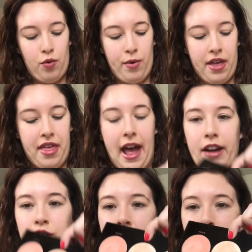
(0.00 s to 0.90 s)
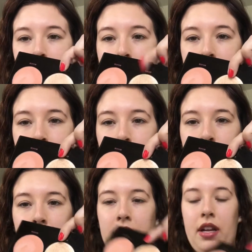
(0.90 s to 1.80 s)
with Extra, which is like this
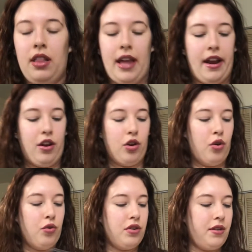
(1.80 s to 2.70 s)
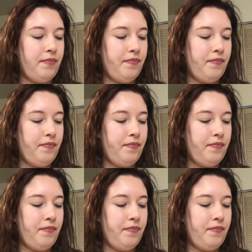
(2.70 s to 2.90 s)
pretty light gold.